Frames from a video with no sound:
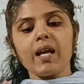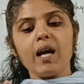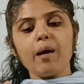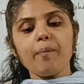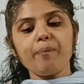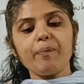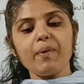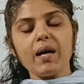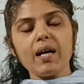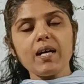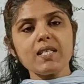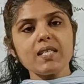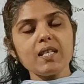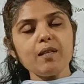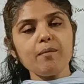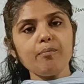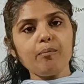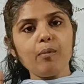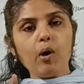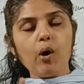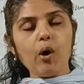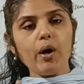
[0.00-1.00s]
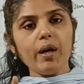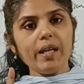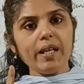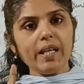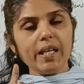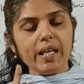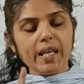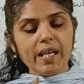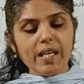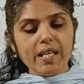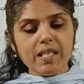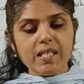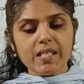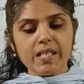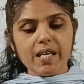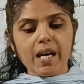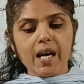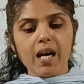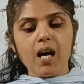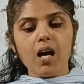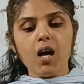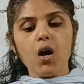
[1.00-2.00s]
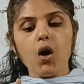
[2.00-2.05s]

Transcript: a person born in India